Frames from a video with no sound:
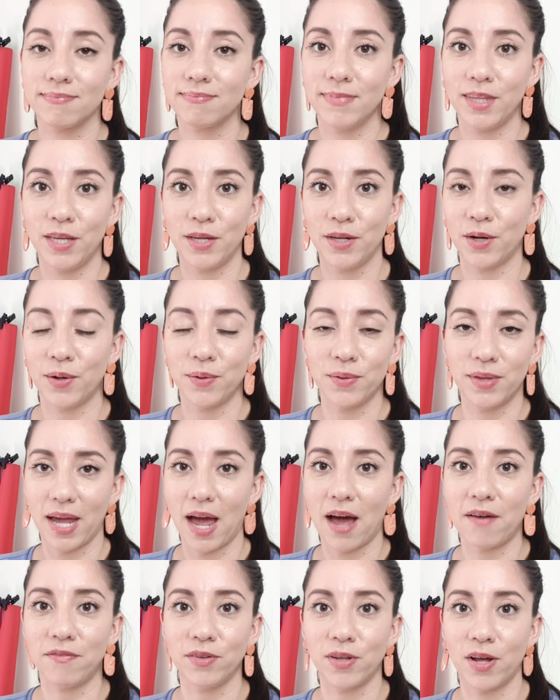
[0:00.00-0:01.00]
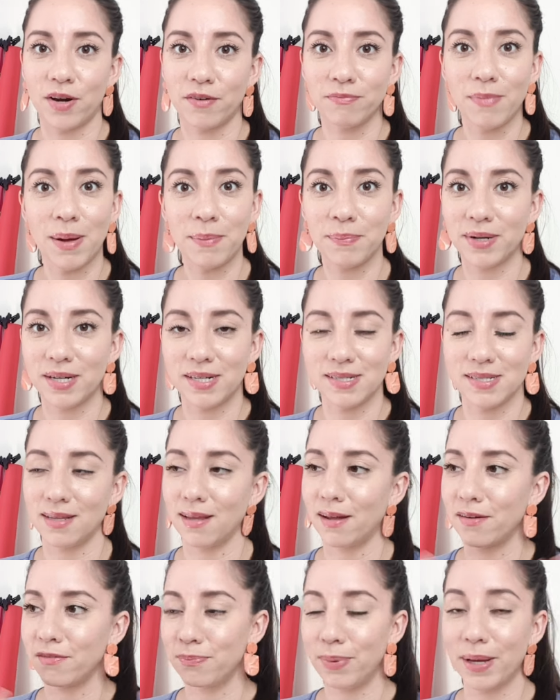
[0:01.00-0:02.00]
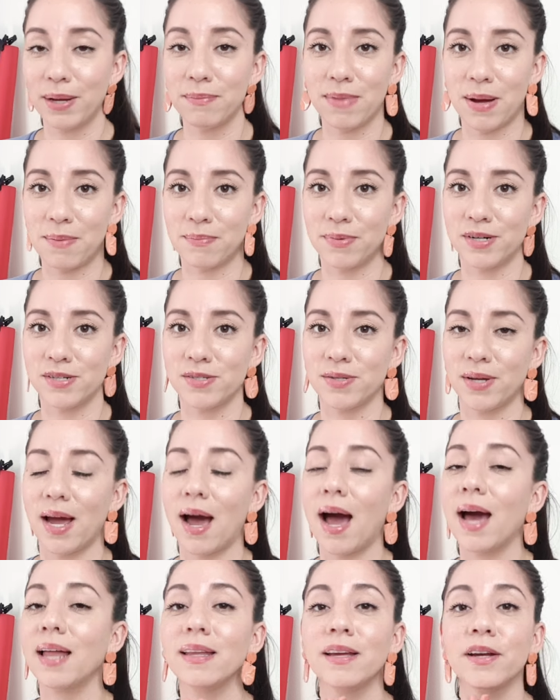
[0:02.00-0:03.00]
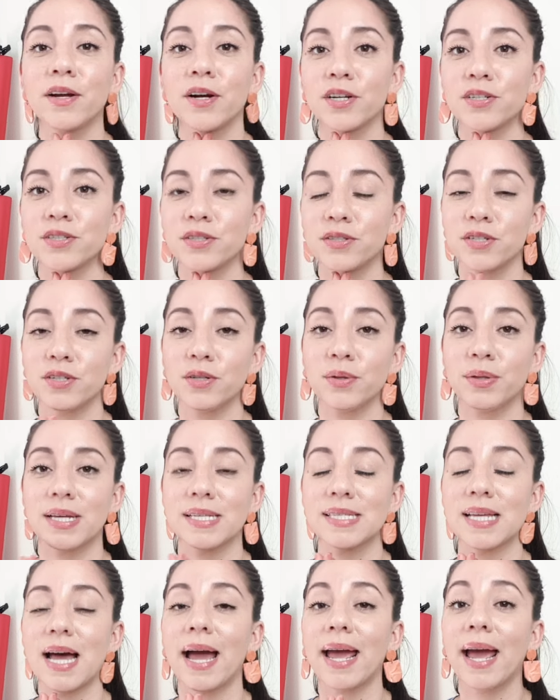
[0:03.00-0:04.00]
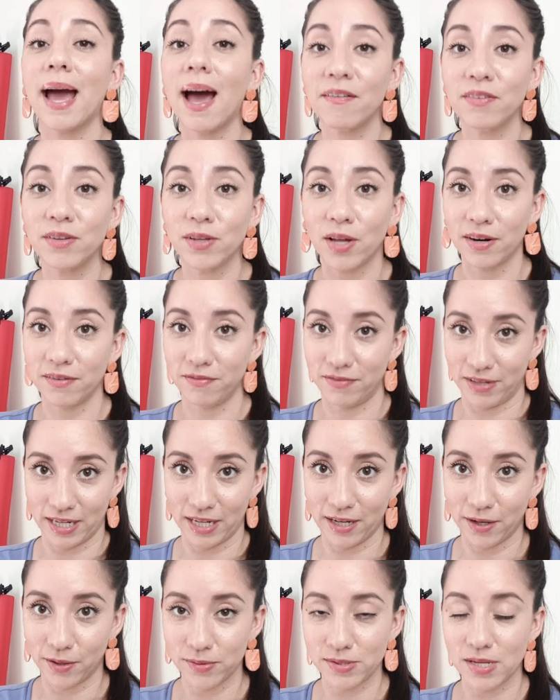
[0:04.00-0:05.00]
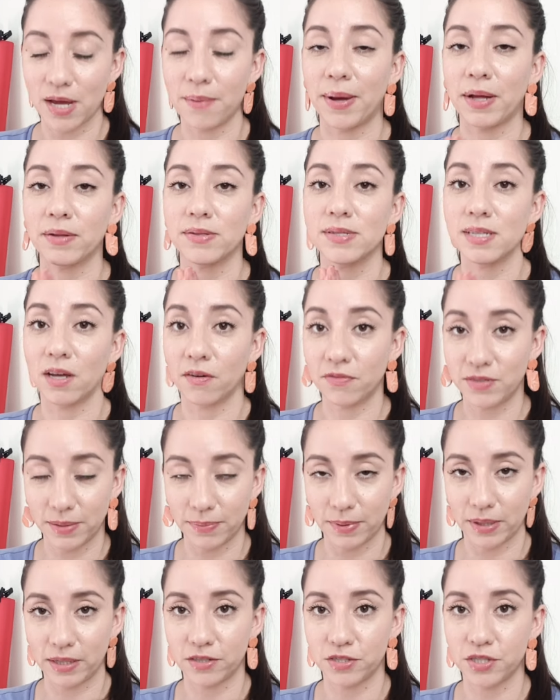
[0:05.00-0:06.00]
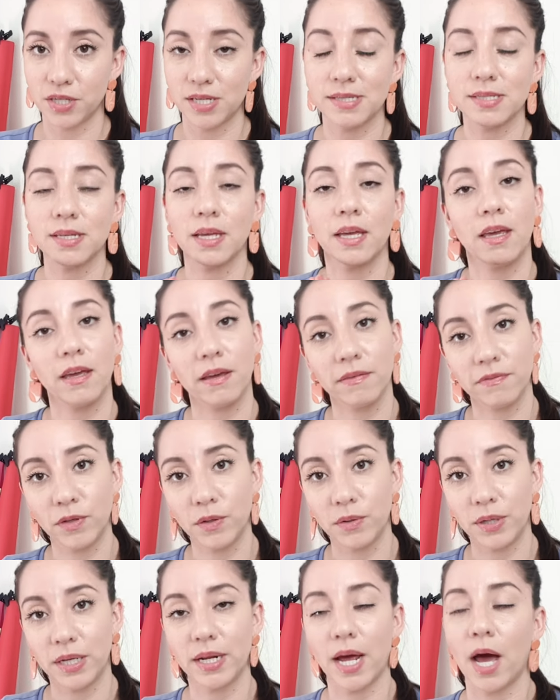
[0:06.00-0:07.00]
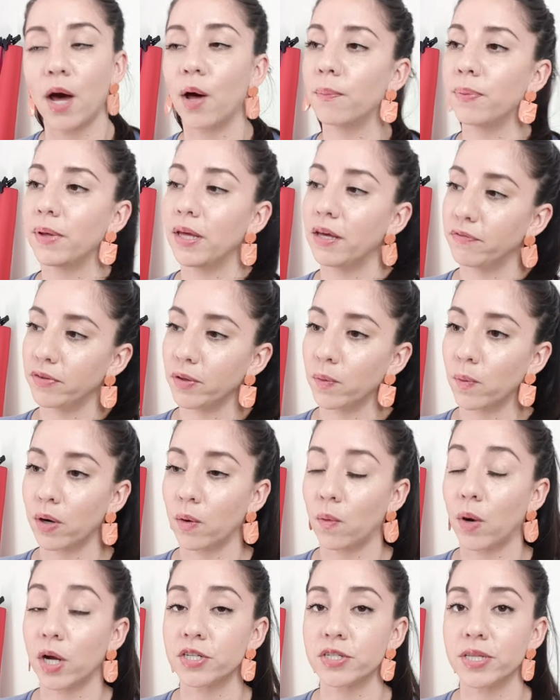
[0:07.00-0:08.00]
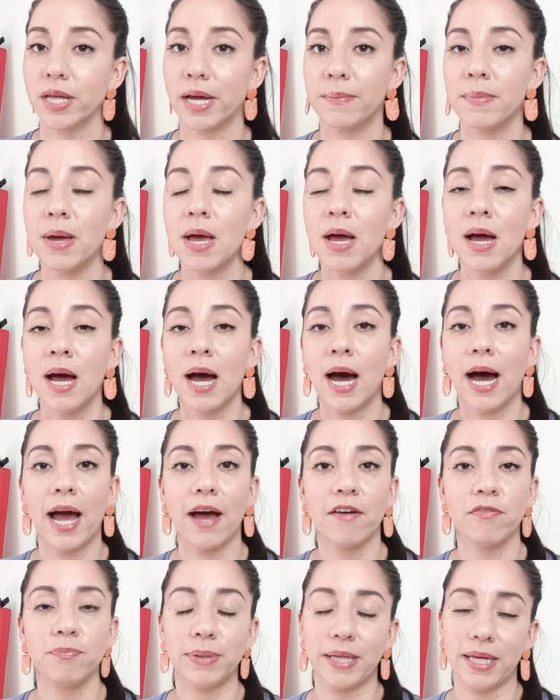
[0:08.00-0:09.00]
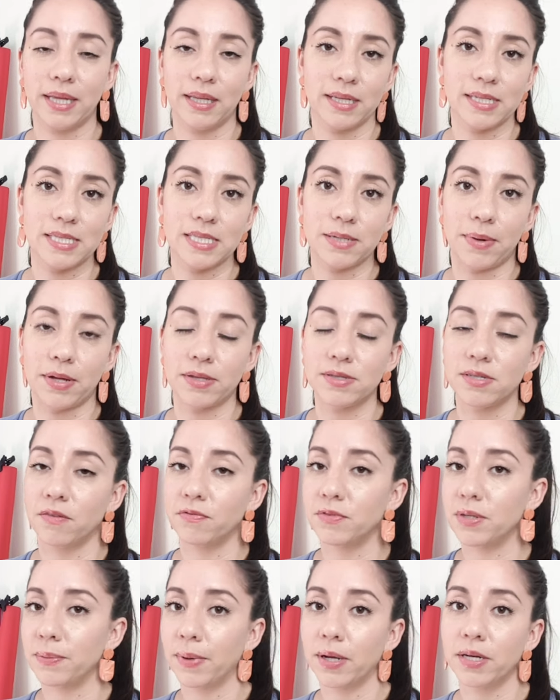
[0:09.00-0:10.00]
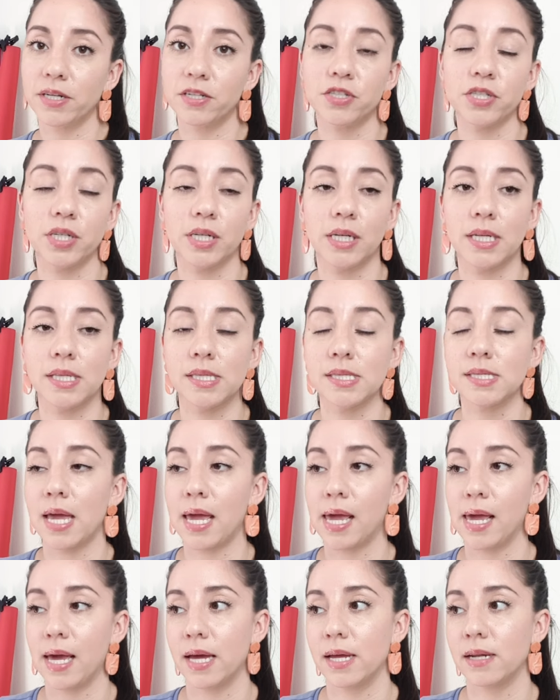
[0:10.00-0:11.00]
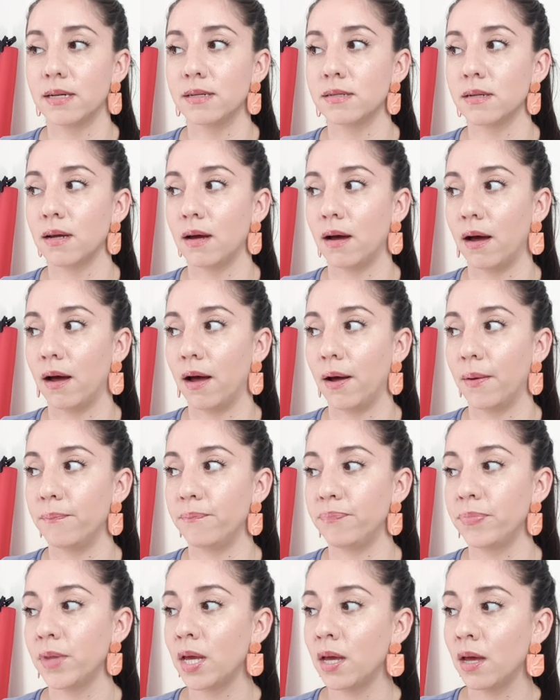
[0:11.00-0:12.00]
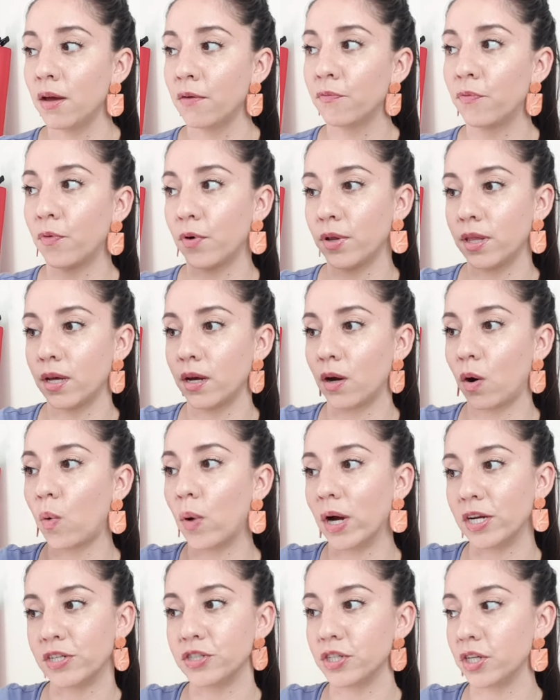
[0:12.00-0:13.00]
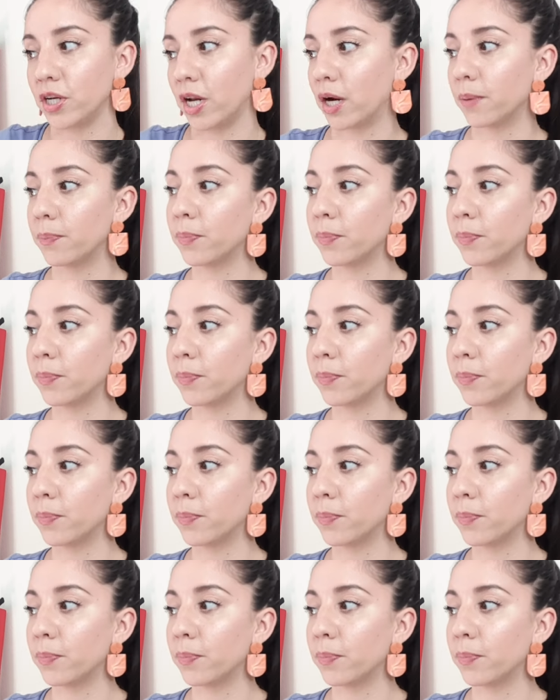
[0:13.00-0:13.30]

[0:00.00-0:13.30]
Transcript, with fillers: you know, they have a lot of members, a lot of big members. So I highly encourage you to do this. I have a lot of videos about self-tape auditions if you need help, if you want to watch them. I have playlists about self-tape auditions and um, for the questionnaire